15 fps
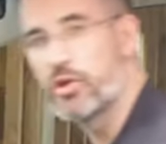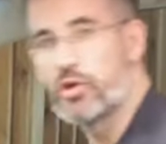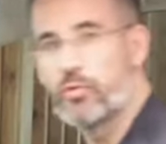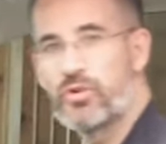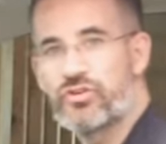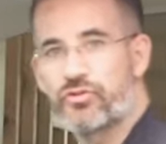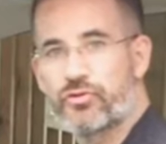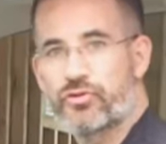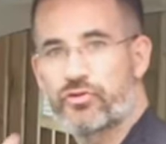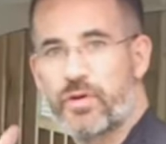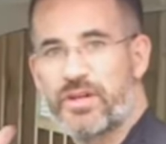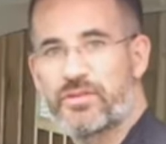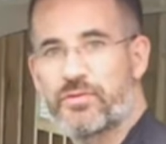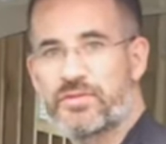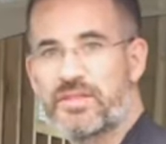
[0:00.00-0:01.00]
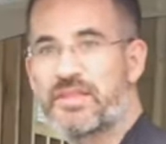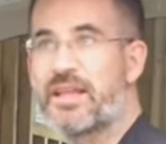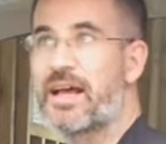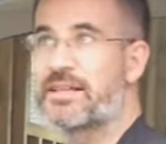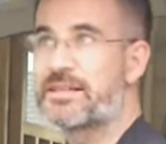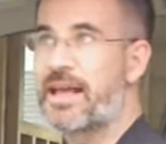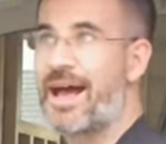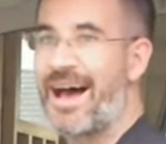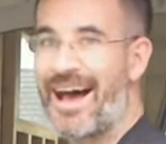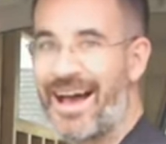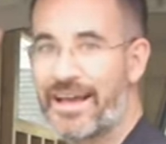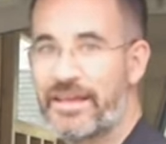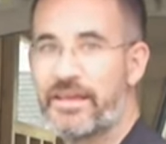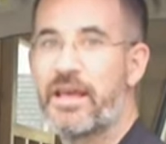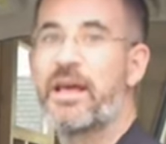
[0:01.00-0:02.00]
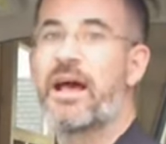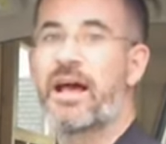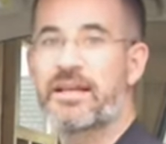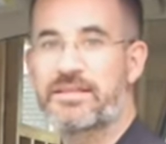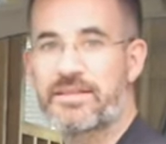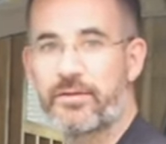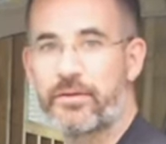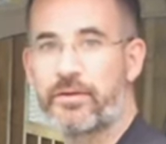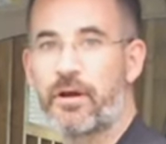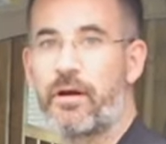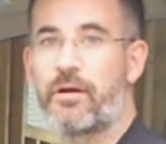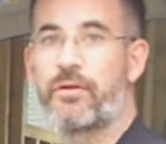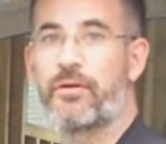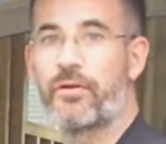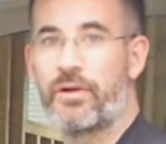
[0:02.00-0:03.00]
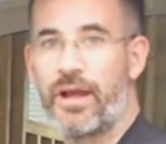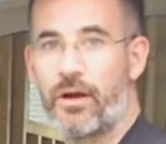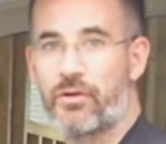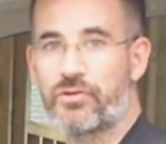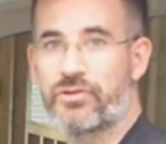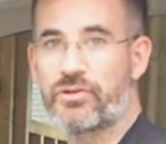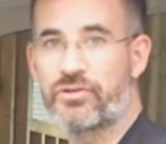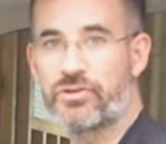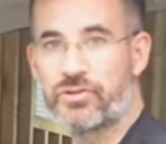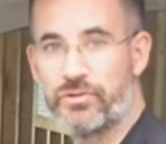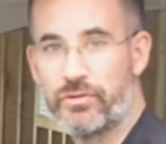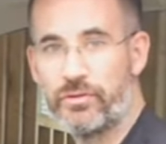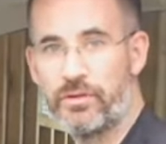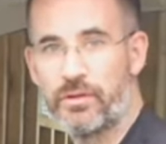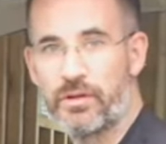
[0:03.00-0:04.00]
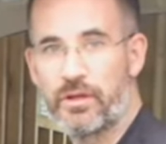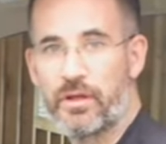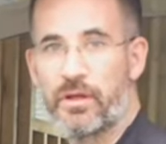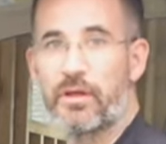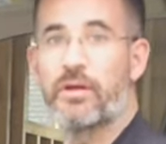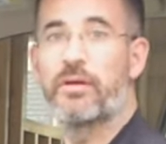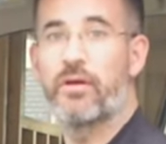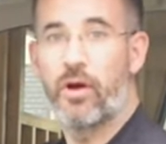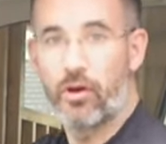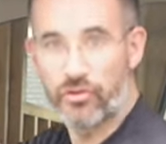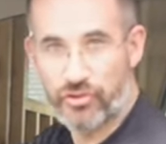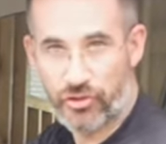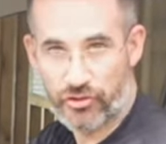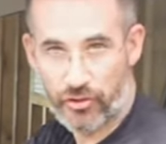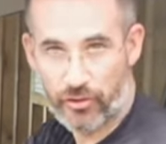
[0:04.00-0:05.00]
we should try to sit as high as the car allows us to. On such a